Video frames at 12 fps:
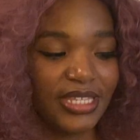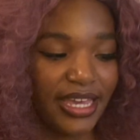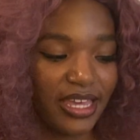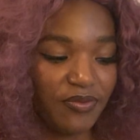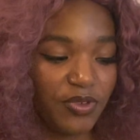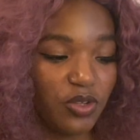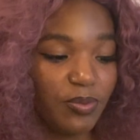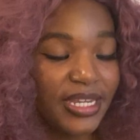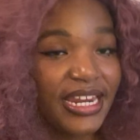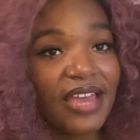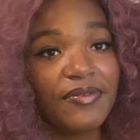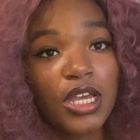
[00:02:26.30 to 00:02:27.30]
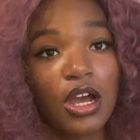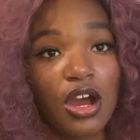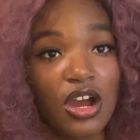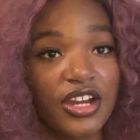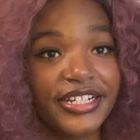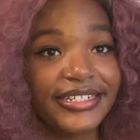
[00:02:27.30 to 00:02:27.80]
Yeah, if you've been having a
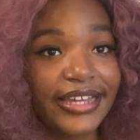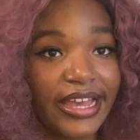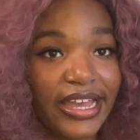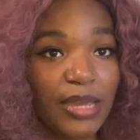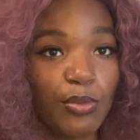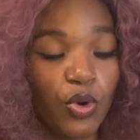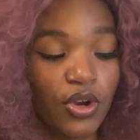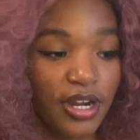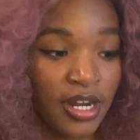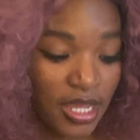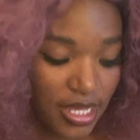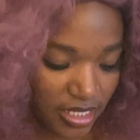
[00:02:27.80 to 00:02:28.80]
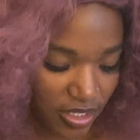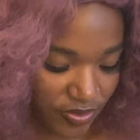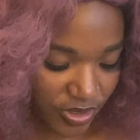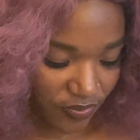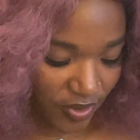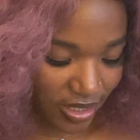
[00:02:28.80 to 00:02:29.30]
hard time or you
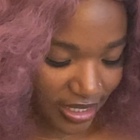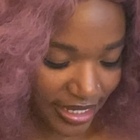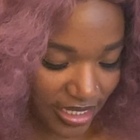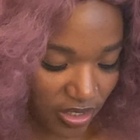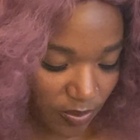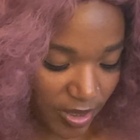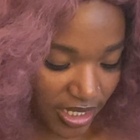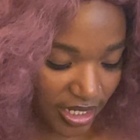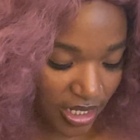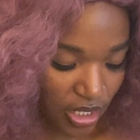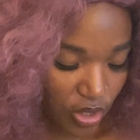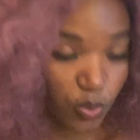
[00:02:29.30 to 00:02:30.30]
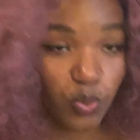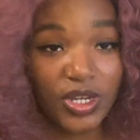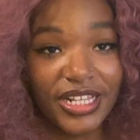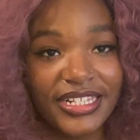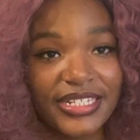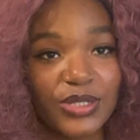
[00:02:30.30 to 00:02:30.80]
just felt like you've been
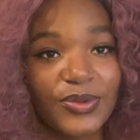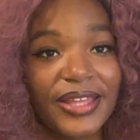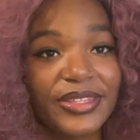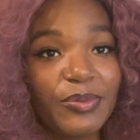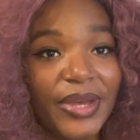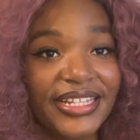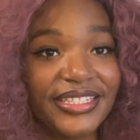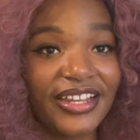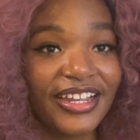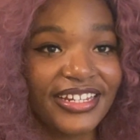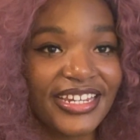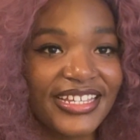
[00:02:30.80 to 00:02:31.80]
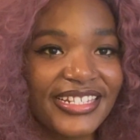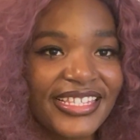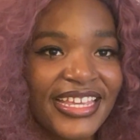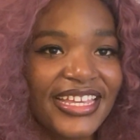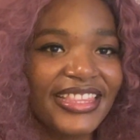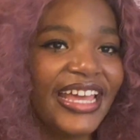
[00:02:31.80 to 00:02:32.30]
really surrounded by
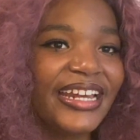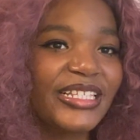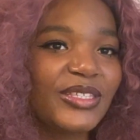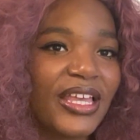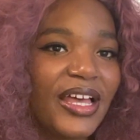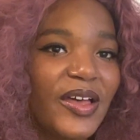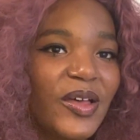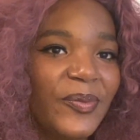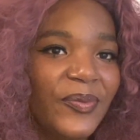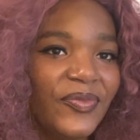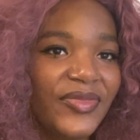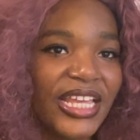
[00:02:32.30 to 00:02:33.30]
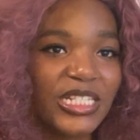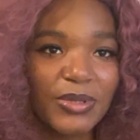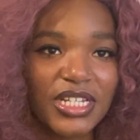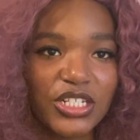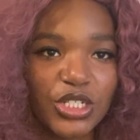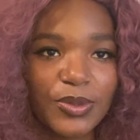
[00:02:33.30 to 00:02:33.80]
darkness, that is that's
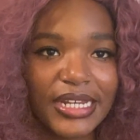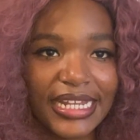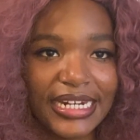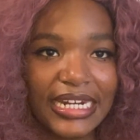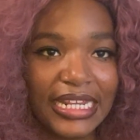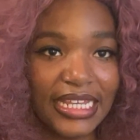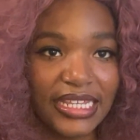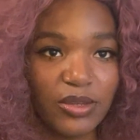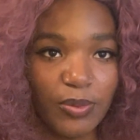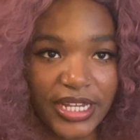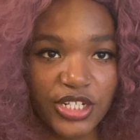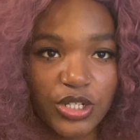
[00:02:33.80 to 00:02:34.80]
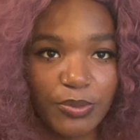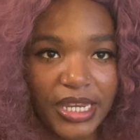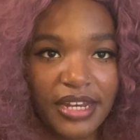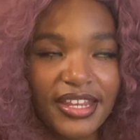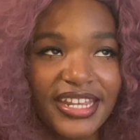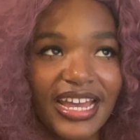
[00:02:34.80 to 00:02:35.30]
because you were in an incubation
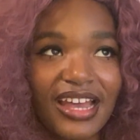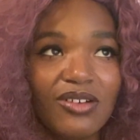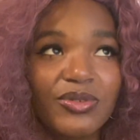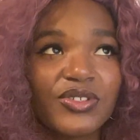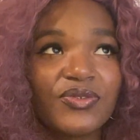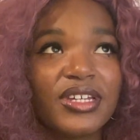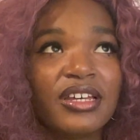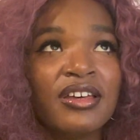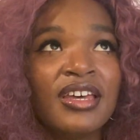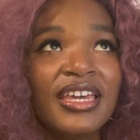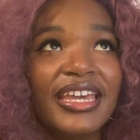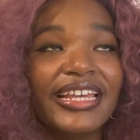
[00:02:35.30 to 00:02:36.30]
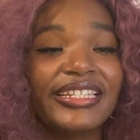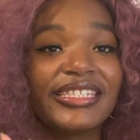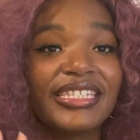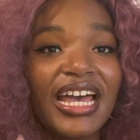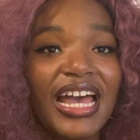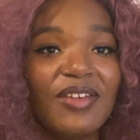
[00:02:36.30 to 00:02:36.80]
period. I almost feel it's
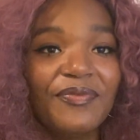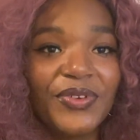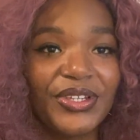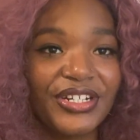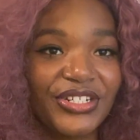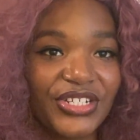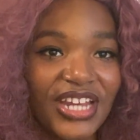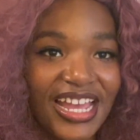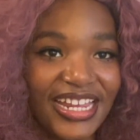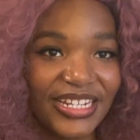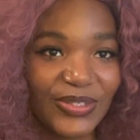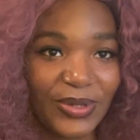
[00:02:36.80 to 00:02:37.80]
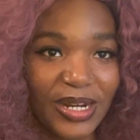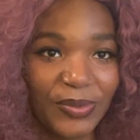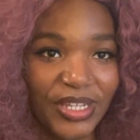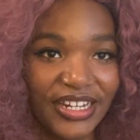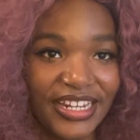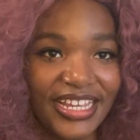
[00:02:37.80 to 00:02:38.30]
time for you to shine is what I'm
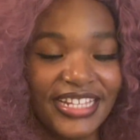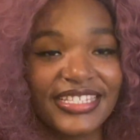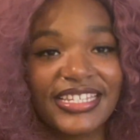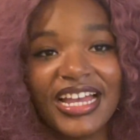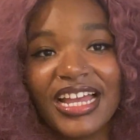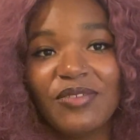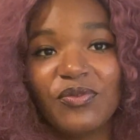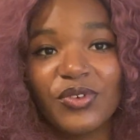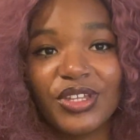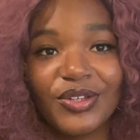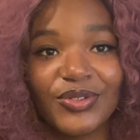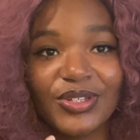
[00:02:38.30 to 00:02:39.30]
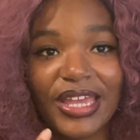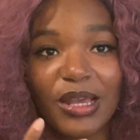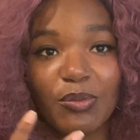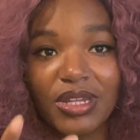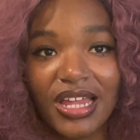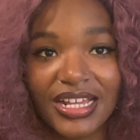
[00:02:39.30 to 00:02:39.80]
hearing. It's time for you to like
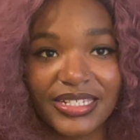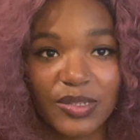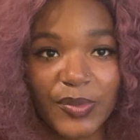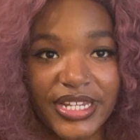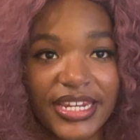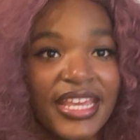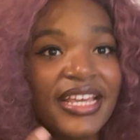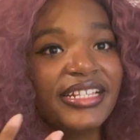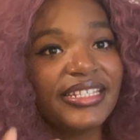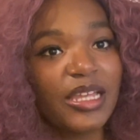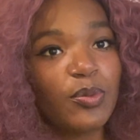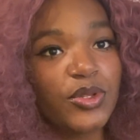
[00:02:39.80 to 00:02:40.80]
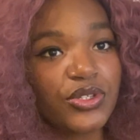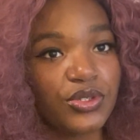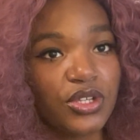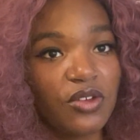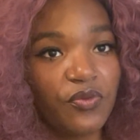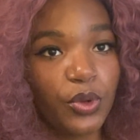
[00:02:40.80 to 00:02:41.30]
blossom and step into
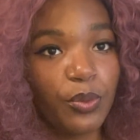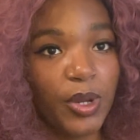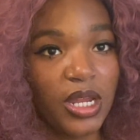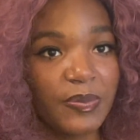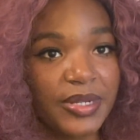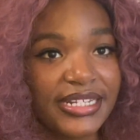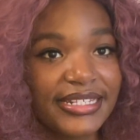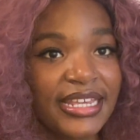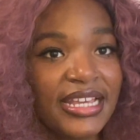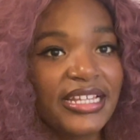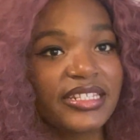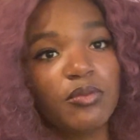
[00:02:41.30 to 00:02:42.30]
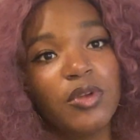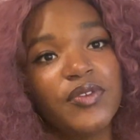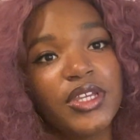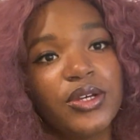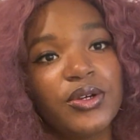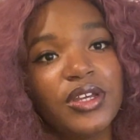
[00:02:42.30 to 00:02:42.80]
your full purpose. Some of
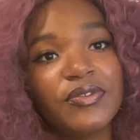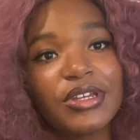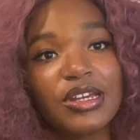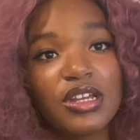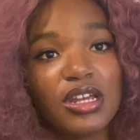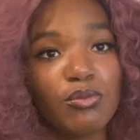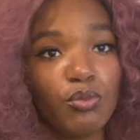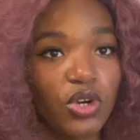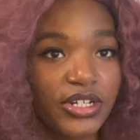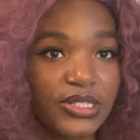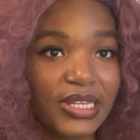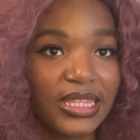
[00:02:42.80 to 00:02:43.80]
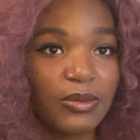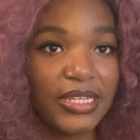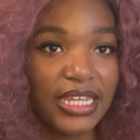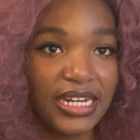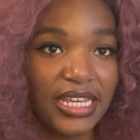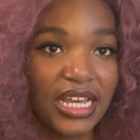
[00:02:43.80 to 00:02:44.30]
you, if you're more so at the
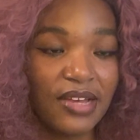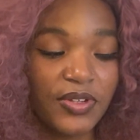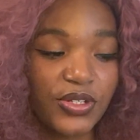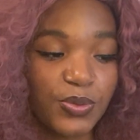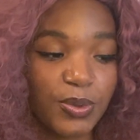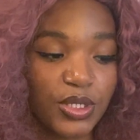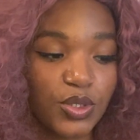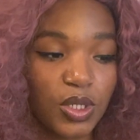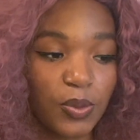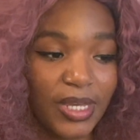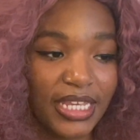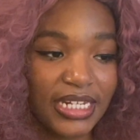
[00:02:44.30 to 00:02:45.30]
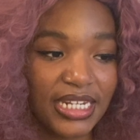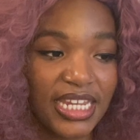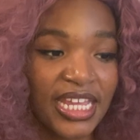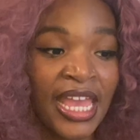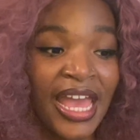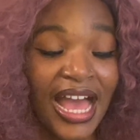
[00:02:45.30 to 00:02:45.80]
beginning of your spiritual
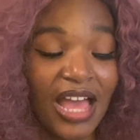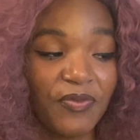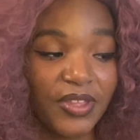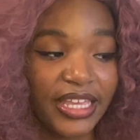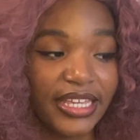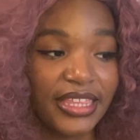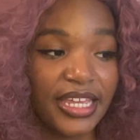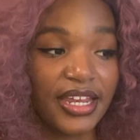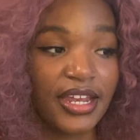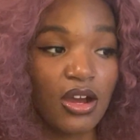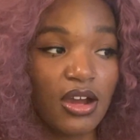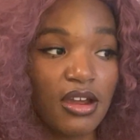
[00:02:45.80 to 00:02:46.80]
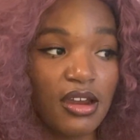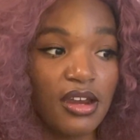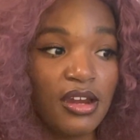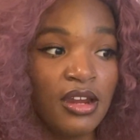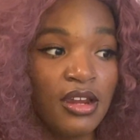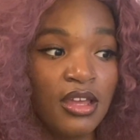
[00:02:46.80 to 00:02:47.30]
awakening, I feel like
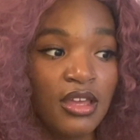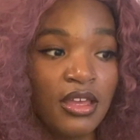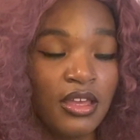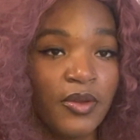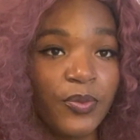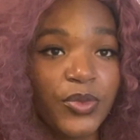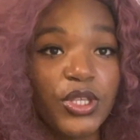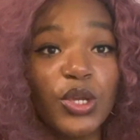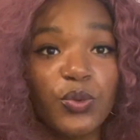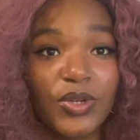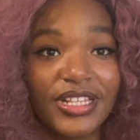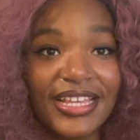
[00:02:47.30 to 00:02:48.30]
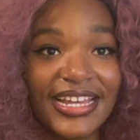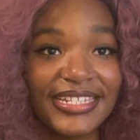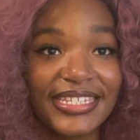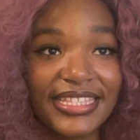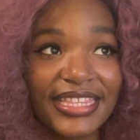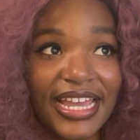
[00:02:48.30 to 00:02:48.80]
you're
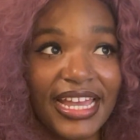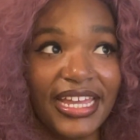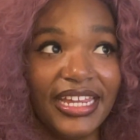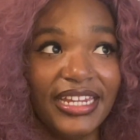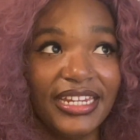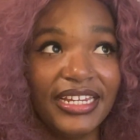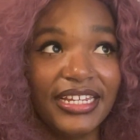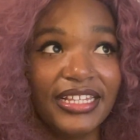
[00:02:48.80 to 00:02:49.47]
realizing that